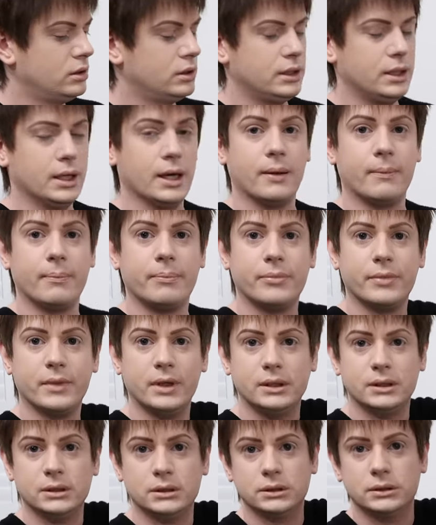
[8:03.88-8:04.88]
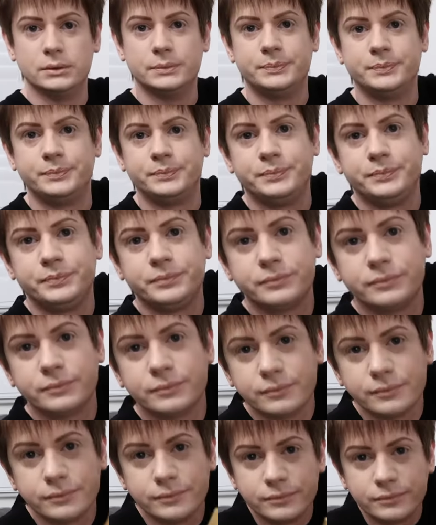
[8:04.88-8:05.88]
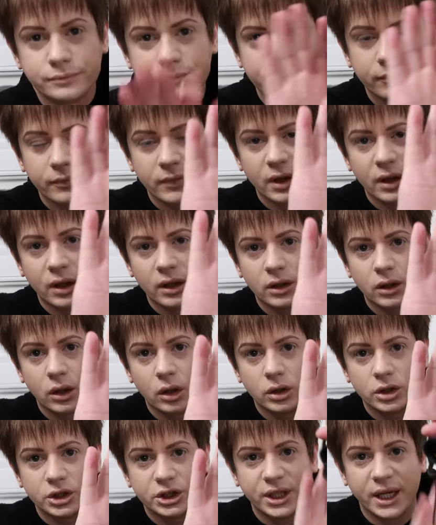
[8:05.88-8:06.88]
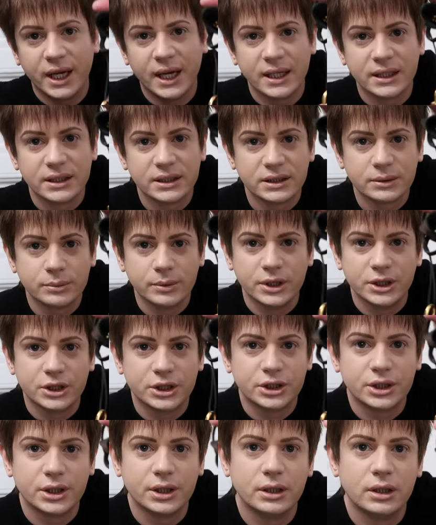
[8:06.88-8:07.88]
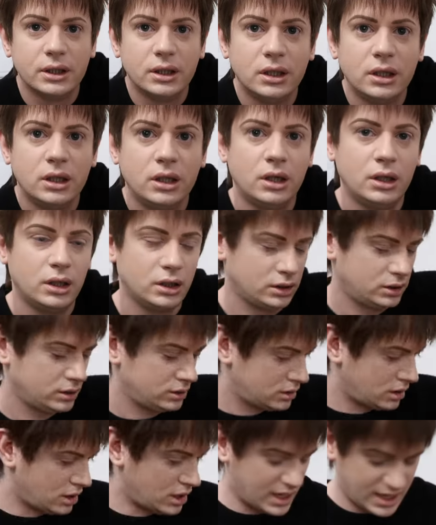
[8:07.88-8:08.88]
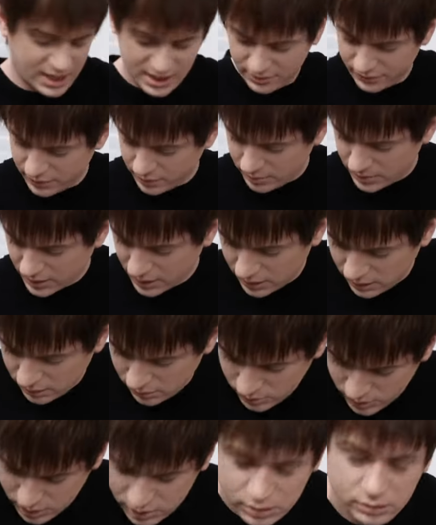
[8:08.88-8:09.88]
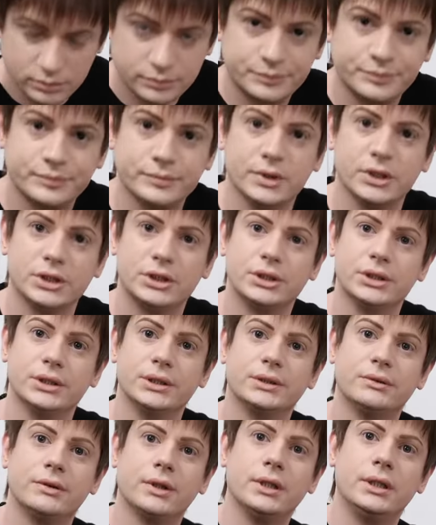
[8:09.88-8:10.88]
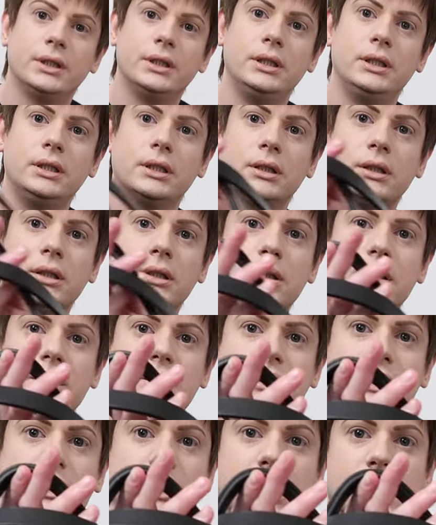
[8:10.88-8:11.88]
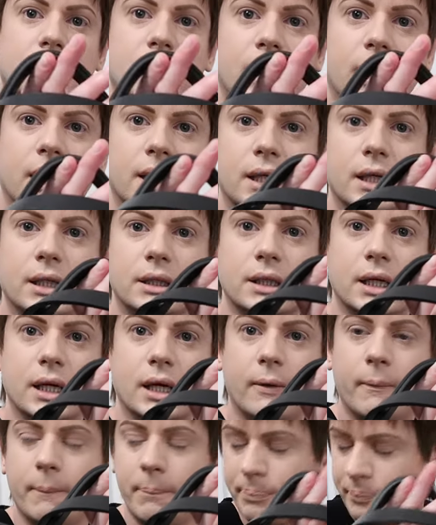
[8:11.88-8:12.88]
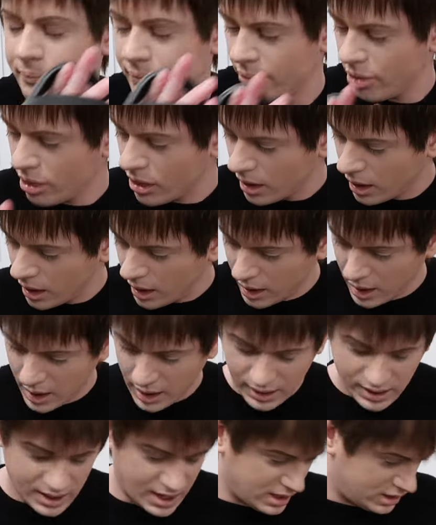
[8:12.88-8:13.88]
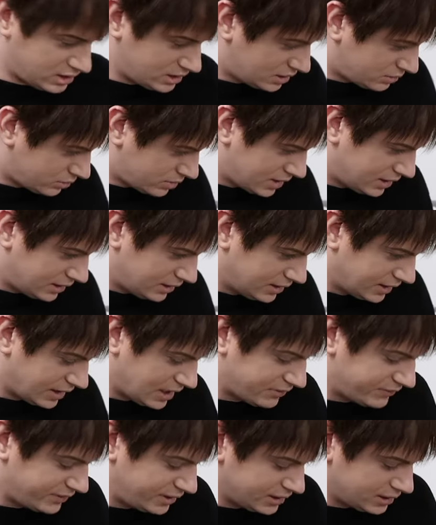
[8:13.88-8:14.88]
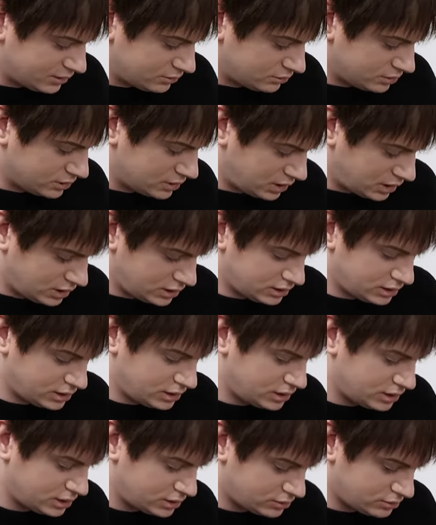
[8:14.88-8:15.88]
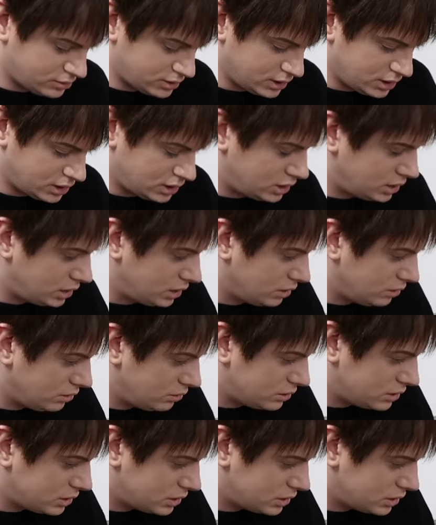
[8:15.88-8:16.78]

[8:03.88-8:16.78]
Yeah, the little clochette, which I have on my other one, which is right here, you see, hanging down. Yeah, and I quite like having that on there. I think it's quite cute.